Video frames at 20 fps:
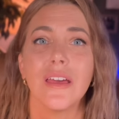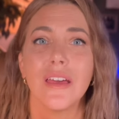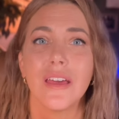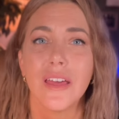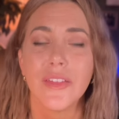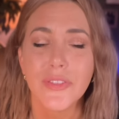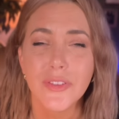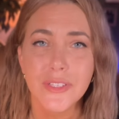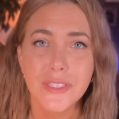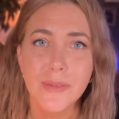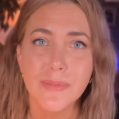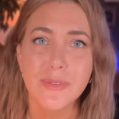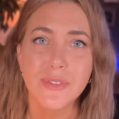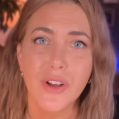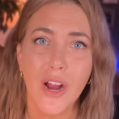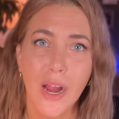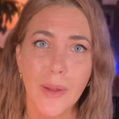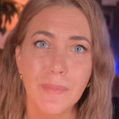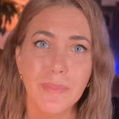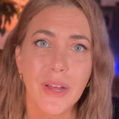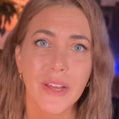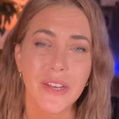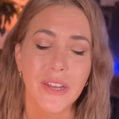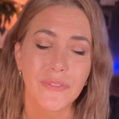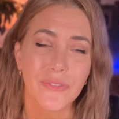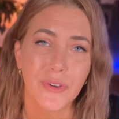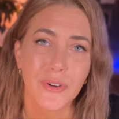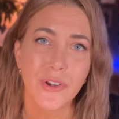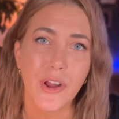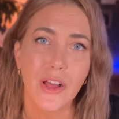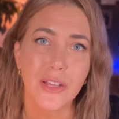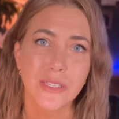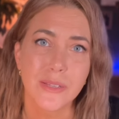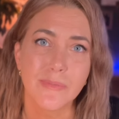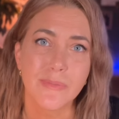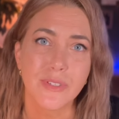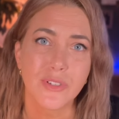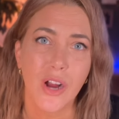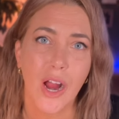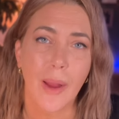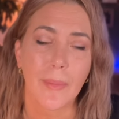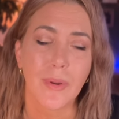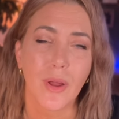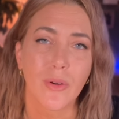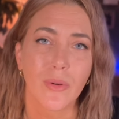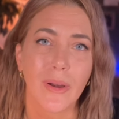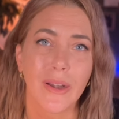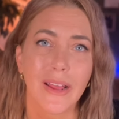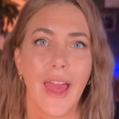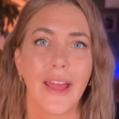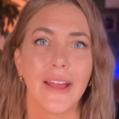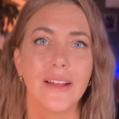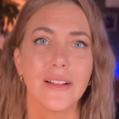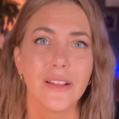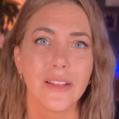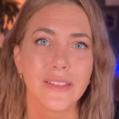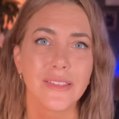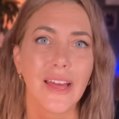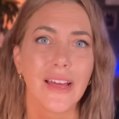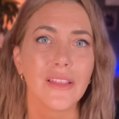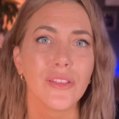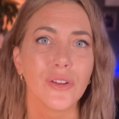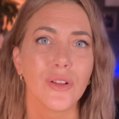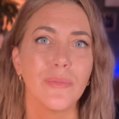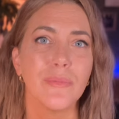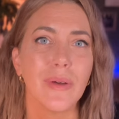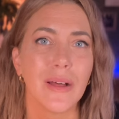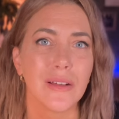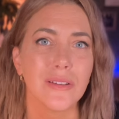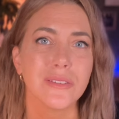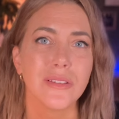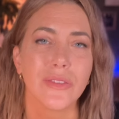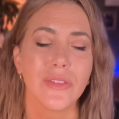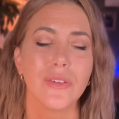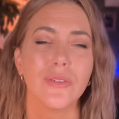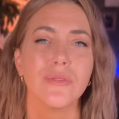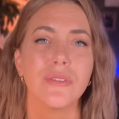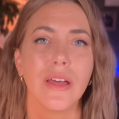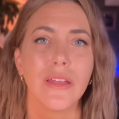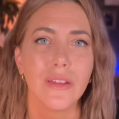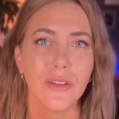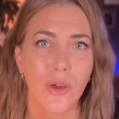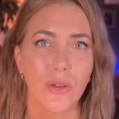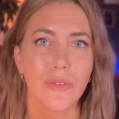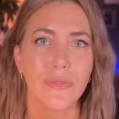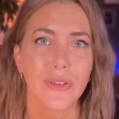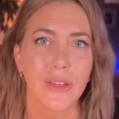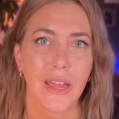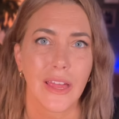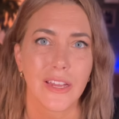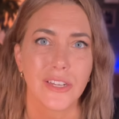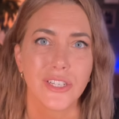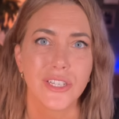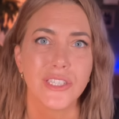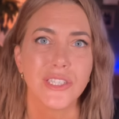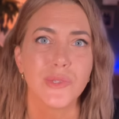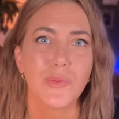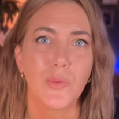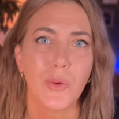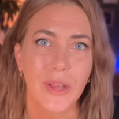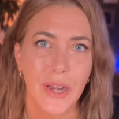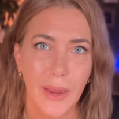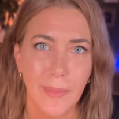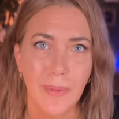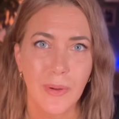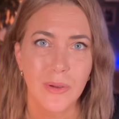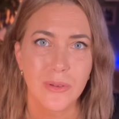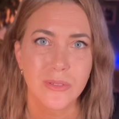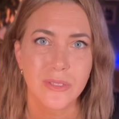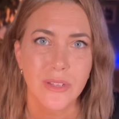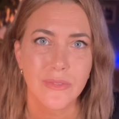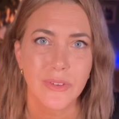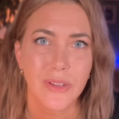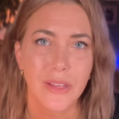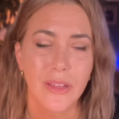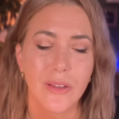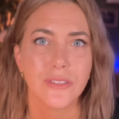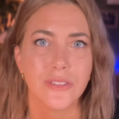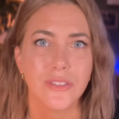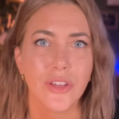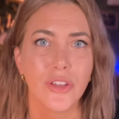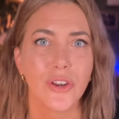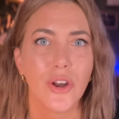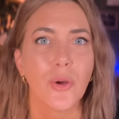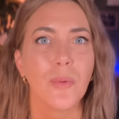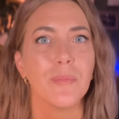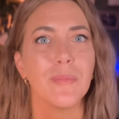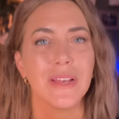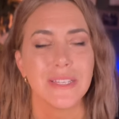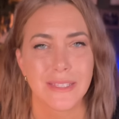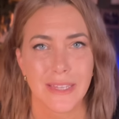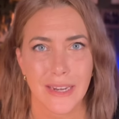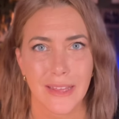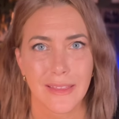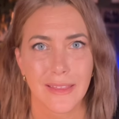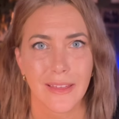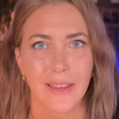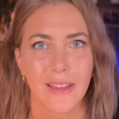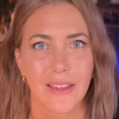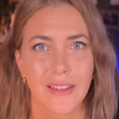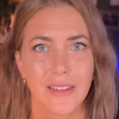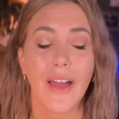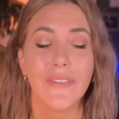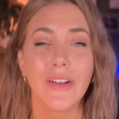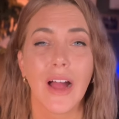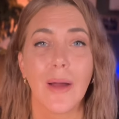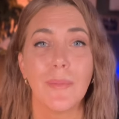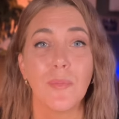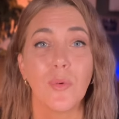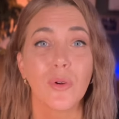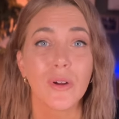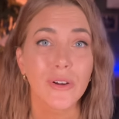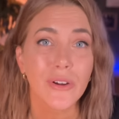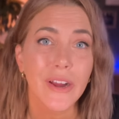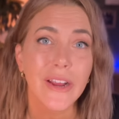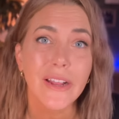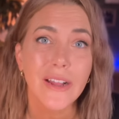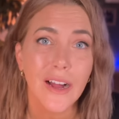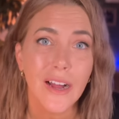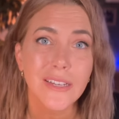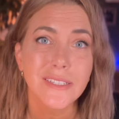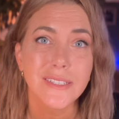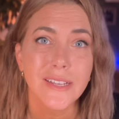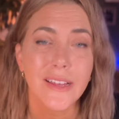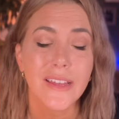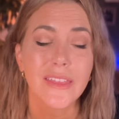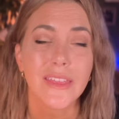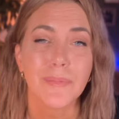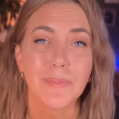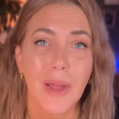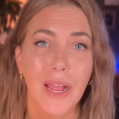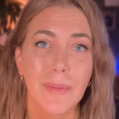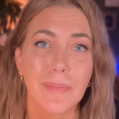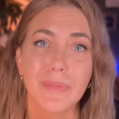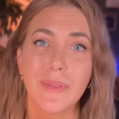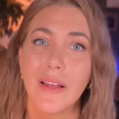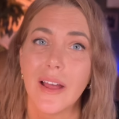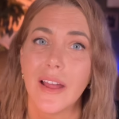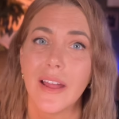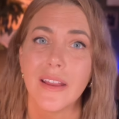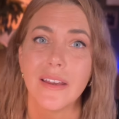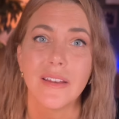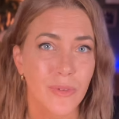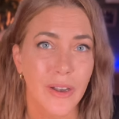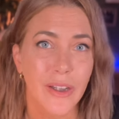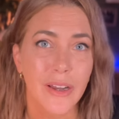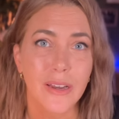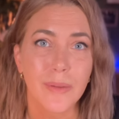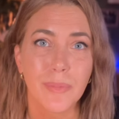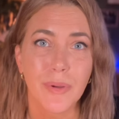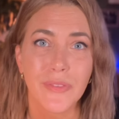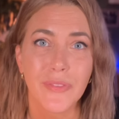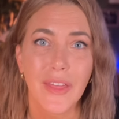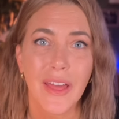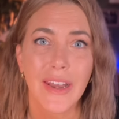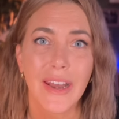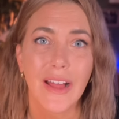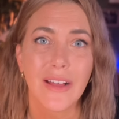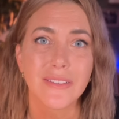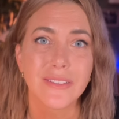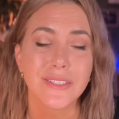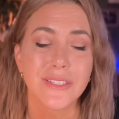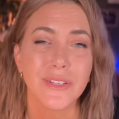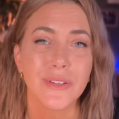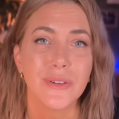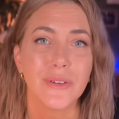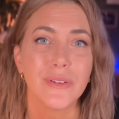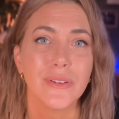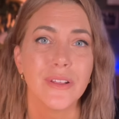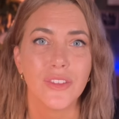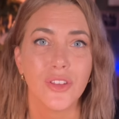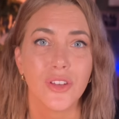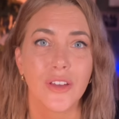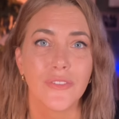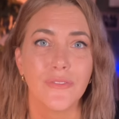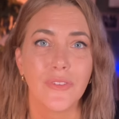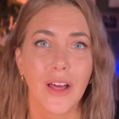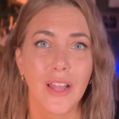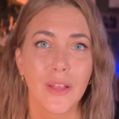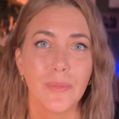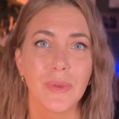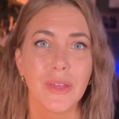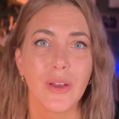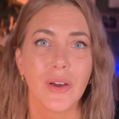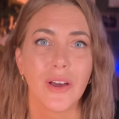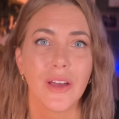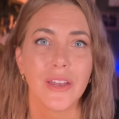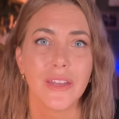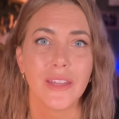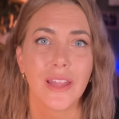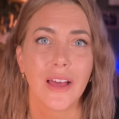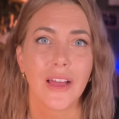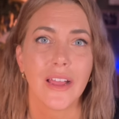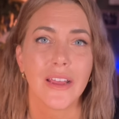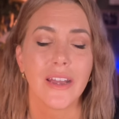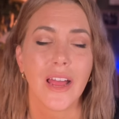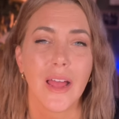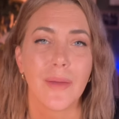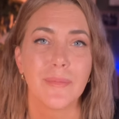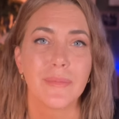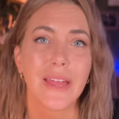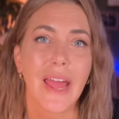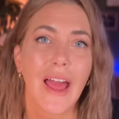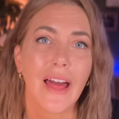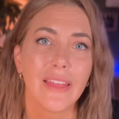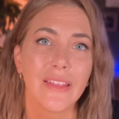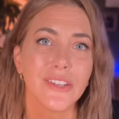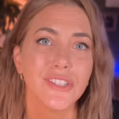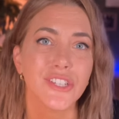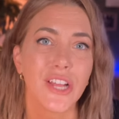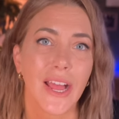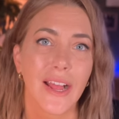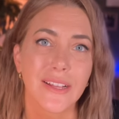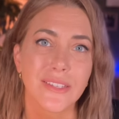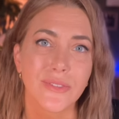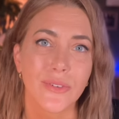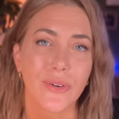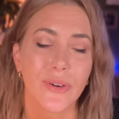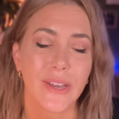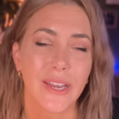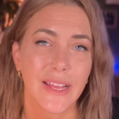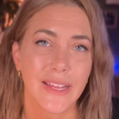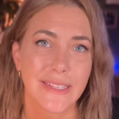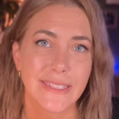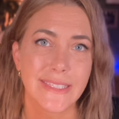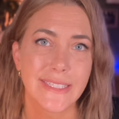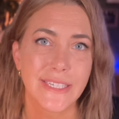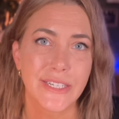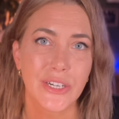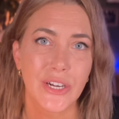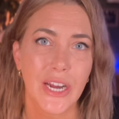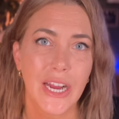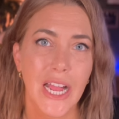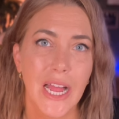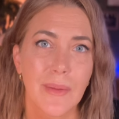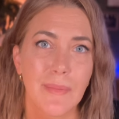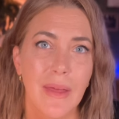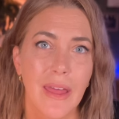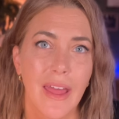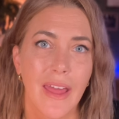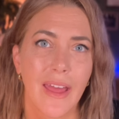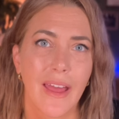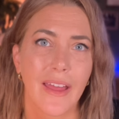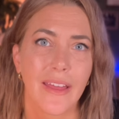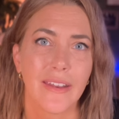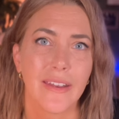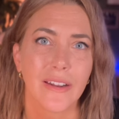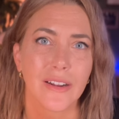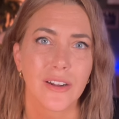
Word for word: hit the subscribe button if you're not subscribed already and click that little bell so that you get notifications when I post a video so you don't miss anything. I've got more great content in the pipeline, ready to put that out soon. You can follow me online. I'm Kalinjax on Instagram and